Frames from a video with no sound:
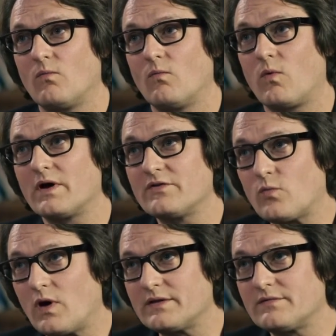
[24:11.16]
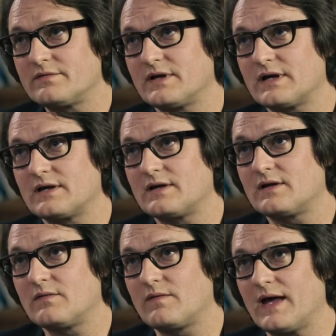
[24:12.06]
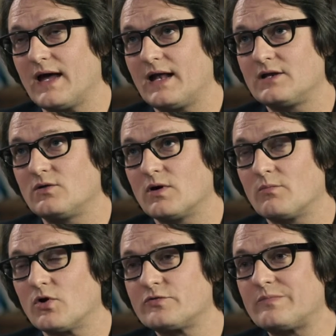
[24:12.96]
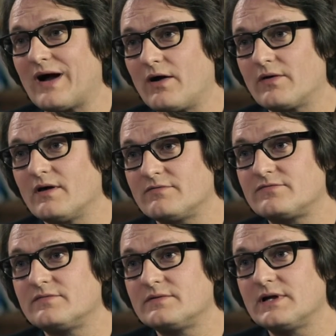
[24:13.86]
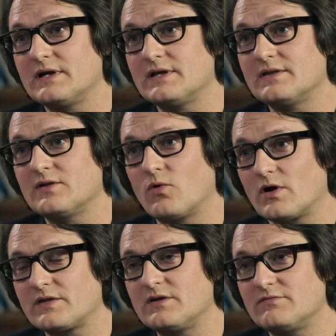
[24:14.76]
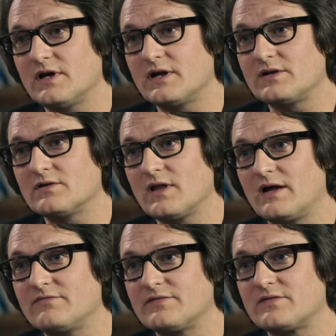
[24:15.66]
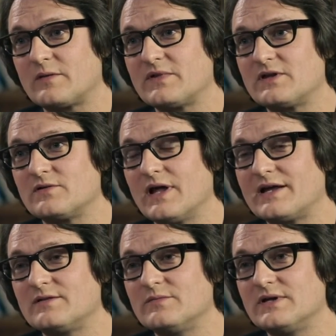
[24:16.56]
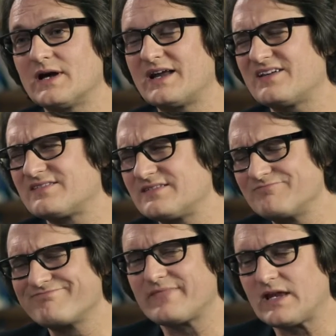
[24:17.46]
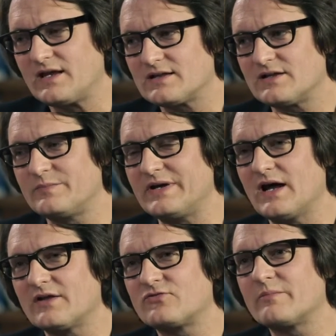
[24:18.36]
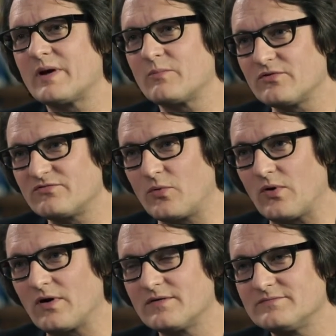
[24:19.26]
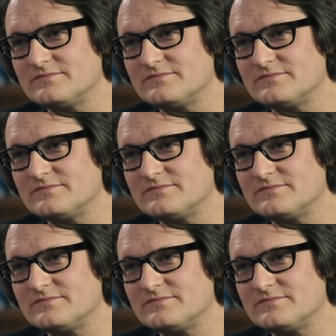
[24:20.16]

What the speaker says: What is one thing that you are most proud of in the work that you've done in your life? It's something you'd like to be, I guess, let's be honest, remembered for.